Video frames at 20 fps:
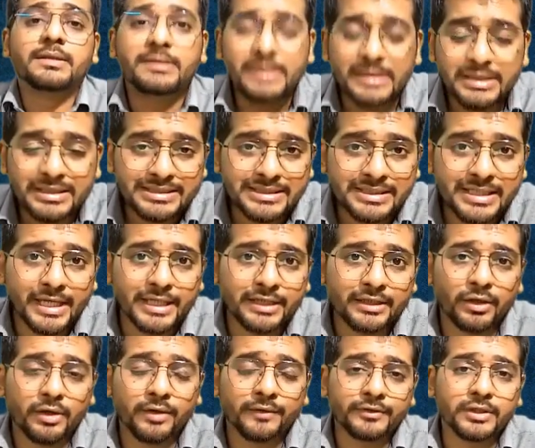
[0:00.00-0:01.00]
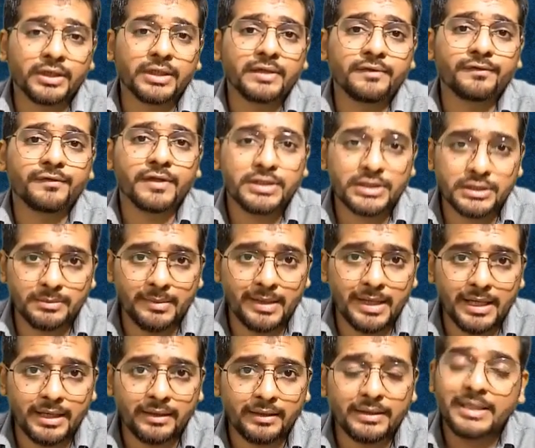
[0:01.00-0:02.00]
This date of 31st
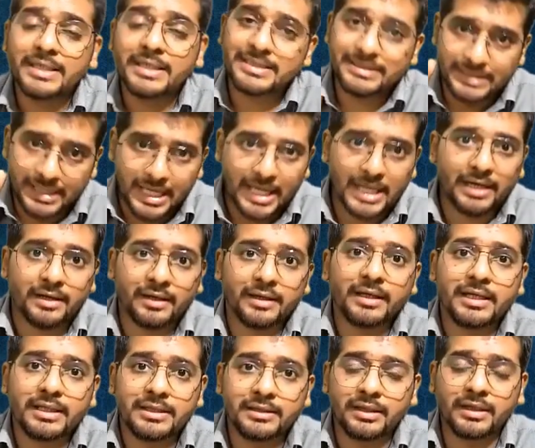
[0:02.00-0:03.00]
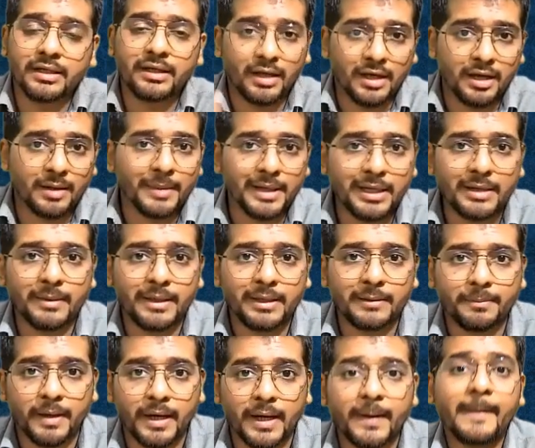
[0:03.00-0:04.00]
May is there in the
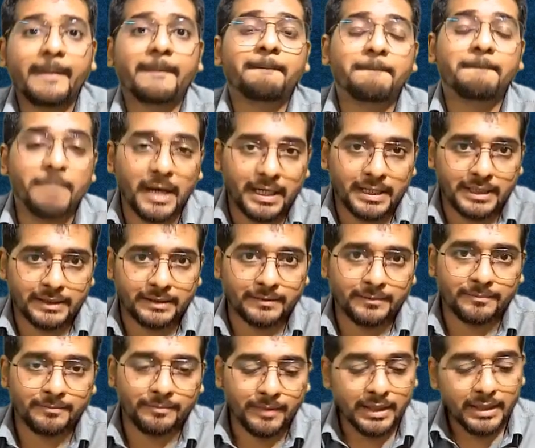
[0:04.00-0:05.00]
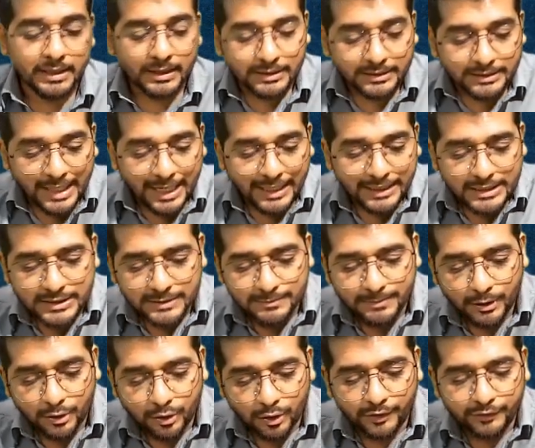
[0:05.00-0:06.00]
amendment part, but that is
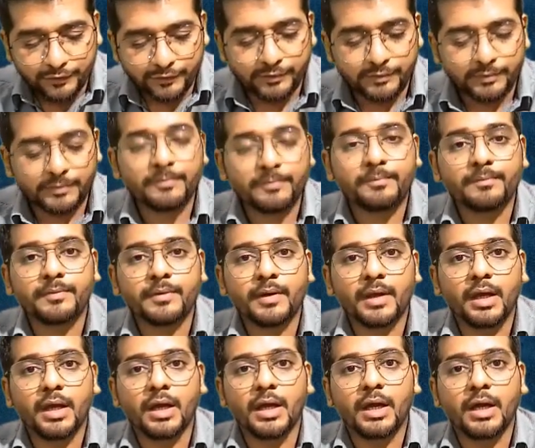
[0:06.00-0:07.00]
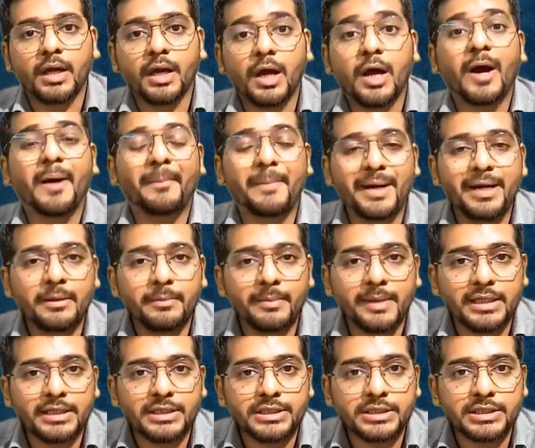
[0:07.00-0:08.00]
because
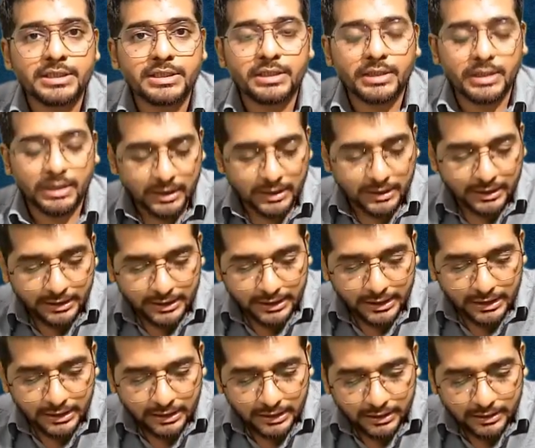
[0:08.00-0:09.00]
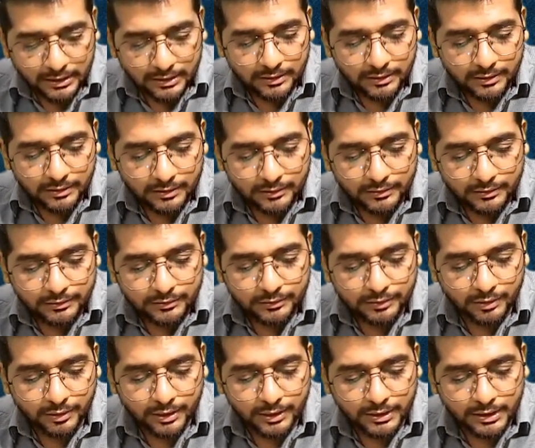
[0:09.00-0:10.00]
amendments till
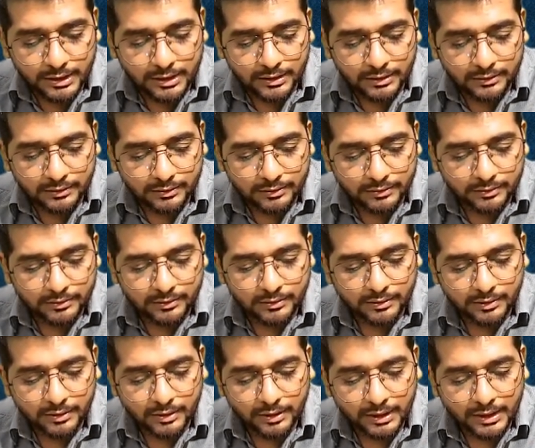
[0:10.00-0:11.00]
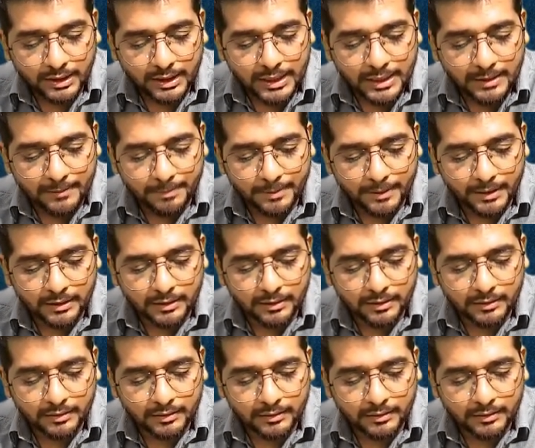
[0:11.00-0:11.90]
30th April